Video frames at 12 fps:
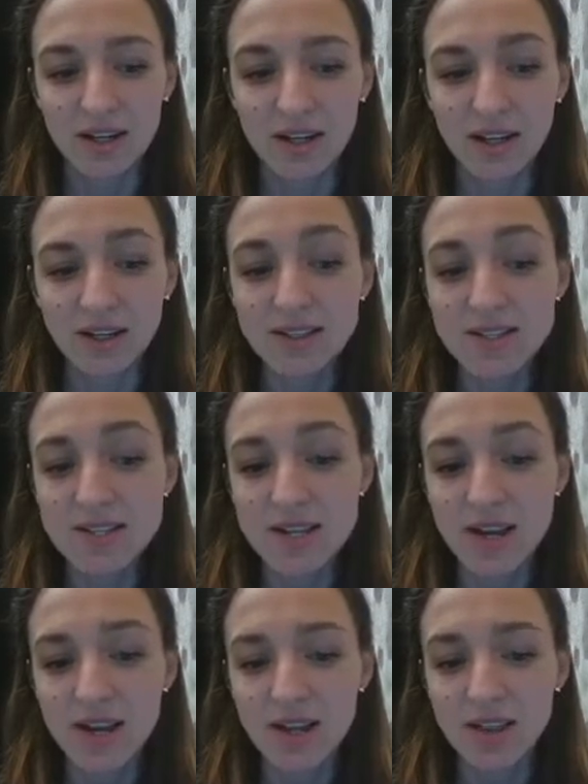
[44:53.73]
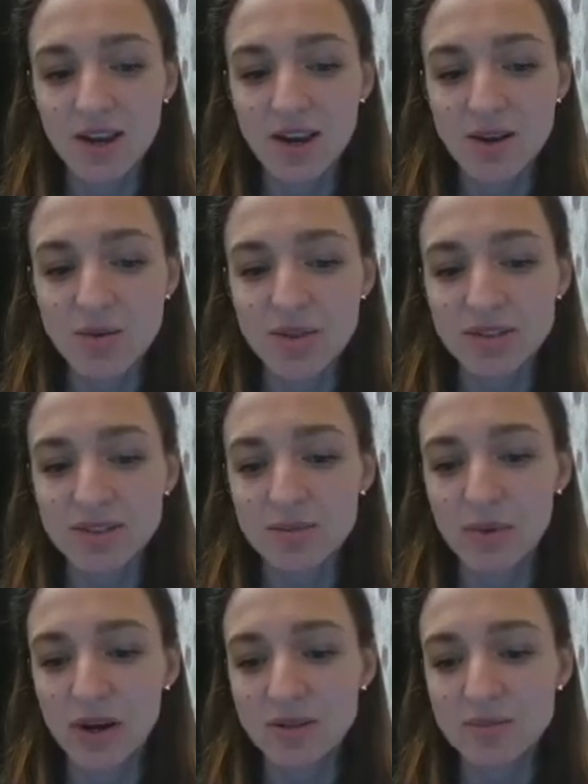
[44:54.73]
and uh, now the
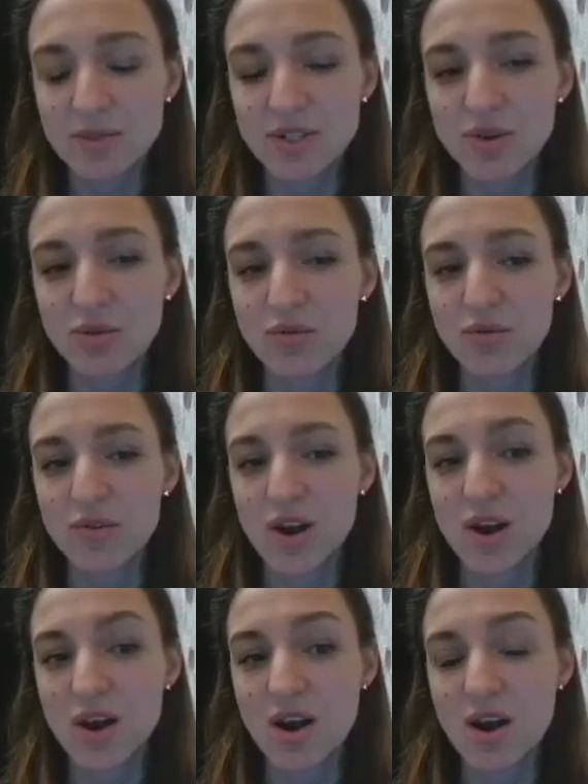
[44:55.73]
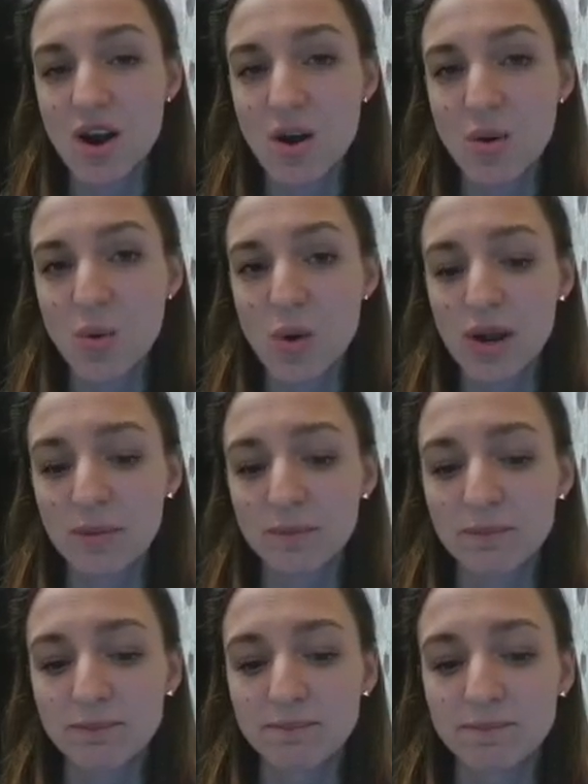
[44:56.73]
department of uh, our
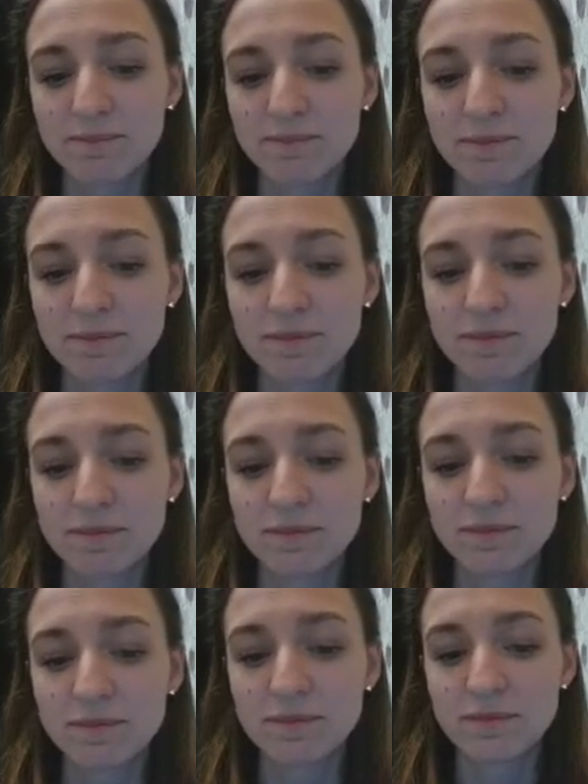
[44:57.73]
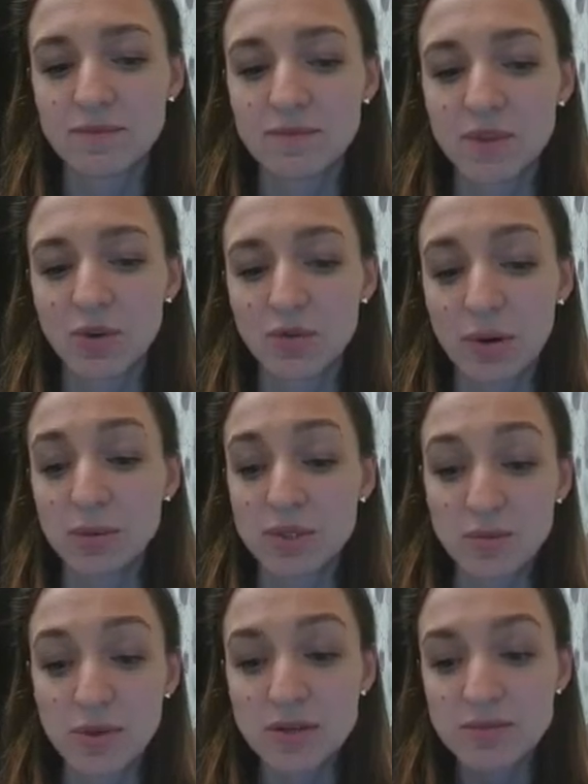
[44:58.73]
um, mm, of our
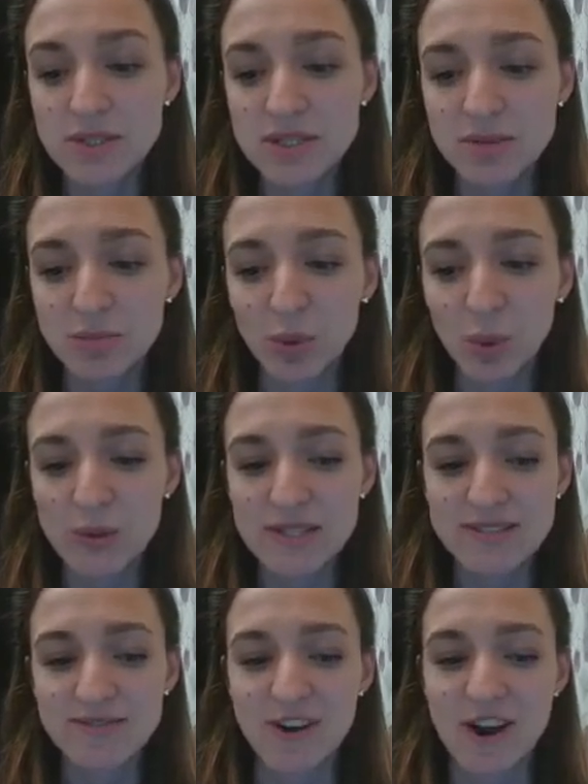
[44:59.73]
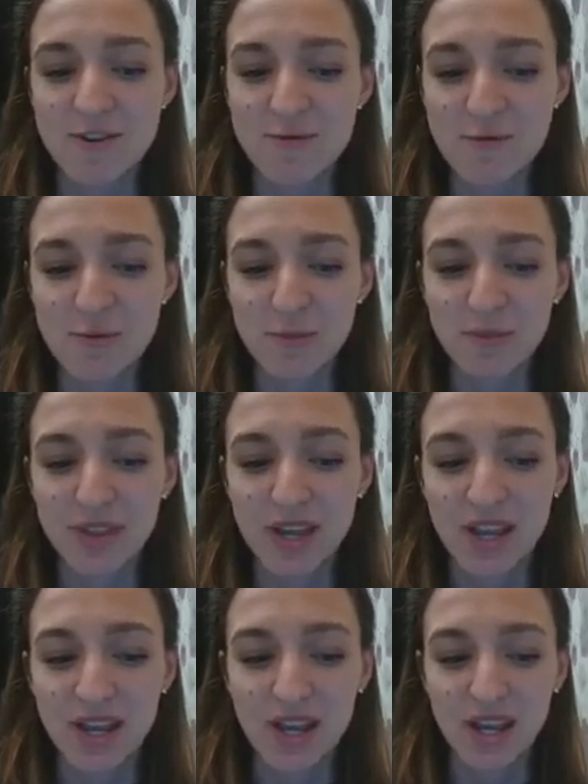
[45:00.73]
department employs five
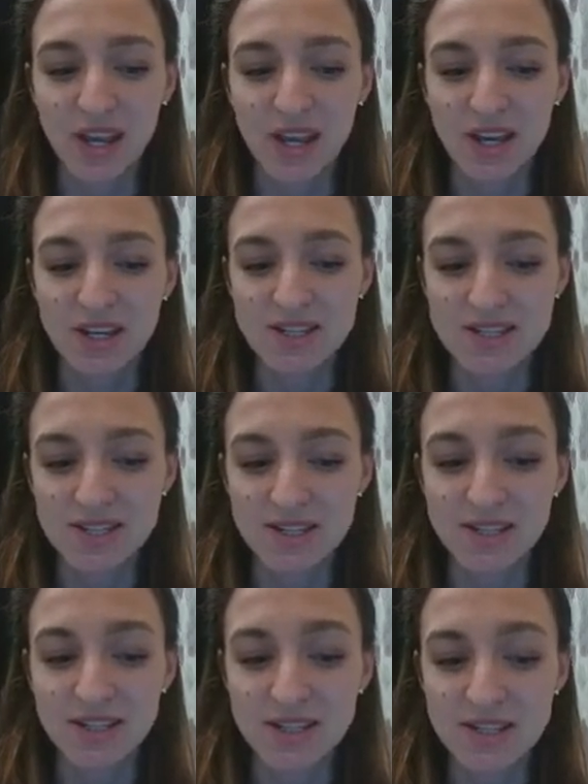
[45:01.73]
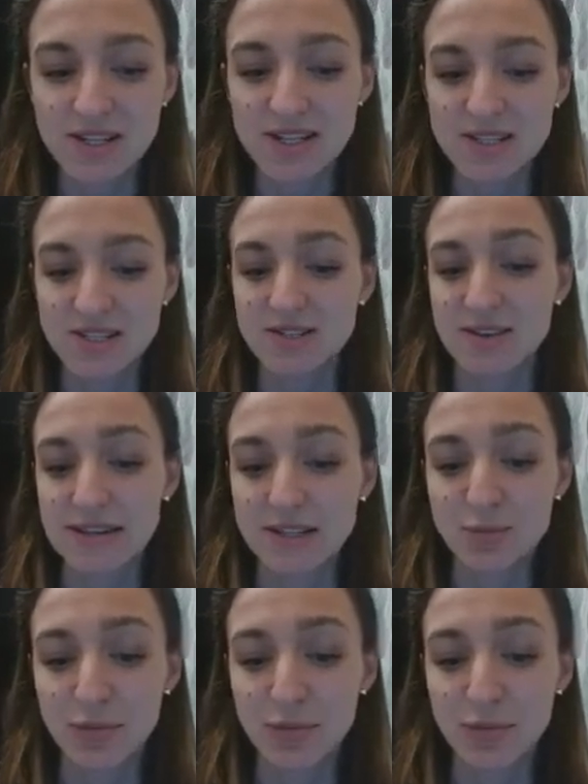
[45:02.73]
uh, associate uh,